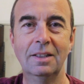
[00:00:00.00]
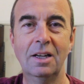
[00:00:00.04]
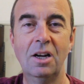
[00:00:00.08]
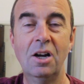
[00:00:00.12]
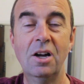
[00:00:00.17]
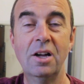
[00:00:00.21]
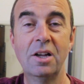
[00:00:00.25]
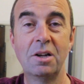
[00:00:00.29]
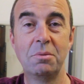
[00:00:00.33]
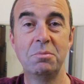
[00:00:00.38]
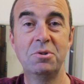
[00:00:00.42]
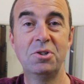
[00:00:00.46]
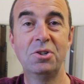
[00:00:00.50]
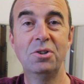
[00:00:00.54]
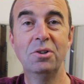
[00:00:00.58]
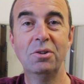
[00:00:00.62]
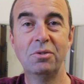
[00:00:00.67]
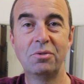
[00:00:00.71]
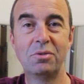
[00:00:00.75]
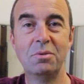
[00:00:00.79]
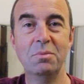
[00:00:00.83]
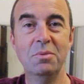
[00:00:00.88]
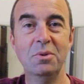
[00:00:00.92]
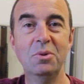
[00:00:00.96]
Hi, I'm
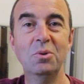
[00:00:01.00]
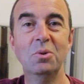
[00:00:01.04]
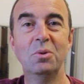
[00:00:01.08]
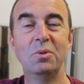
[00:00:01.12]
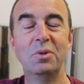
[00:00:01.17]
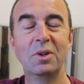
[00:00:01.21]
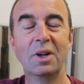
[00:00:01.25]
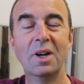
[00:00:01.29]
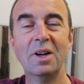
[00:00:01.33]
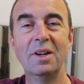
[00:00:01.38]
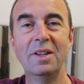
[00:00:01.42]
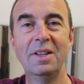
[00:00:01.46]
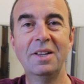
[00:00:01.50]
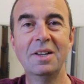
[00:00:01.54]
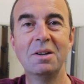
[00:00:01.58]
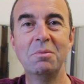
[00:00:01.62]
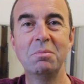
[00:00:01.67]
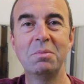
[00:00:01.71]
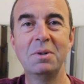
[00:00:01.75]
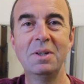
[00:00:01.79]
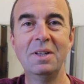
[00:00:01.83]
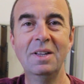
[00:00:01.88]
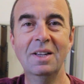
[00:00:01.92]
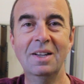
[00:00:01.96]
Stuart from the Norfolk Honey
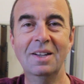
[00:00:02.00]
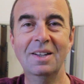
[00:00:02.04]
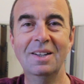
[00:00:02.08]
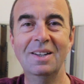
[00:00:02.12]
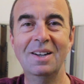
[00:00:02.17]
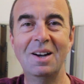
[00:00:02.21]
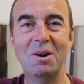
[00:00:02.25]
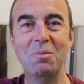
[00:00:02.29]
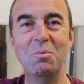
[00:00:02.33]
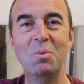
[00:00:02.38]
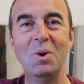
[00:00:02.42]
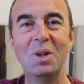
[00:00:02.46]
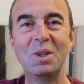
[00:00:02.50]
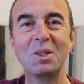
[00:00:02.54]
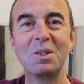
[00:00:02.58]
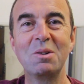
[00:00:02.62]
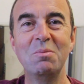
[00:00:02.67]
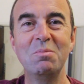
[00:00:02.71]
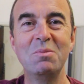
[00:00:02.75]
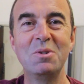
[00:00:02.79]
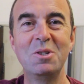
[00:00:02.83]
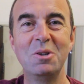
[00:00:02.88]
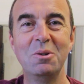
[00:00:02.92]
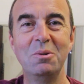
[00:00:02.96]
Company and
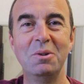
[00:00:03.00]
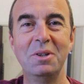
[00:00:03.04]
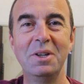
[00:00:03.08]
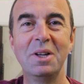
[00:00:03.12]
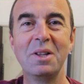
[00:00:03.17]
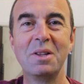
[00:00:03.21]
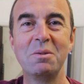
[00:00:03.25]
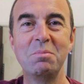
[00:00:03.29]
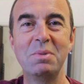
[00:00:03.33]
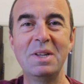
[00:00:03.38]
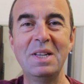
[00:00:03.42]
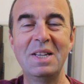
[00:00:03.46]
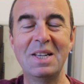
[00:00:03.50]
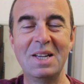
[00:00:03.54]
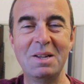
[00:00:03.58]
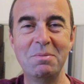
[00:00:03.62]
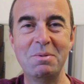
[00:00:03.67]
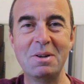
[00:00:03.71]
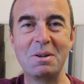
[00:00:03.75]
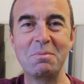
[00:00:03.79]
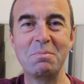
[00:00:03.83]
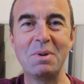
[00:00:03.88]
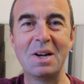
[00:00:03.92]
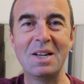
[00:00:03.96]
welcome to another
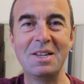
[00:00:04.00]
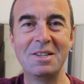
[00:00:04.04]
Beekeeping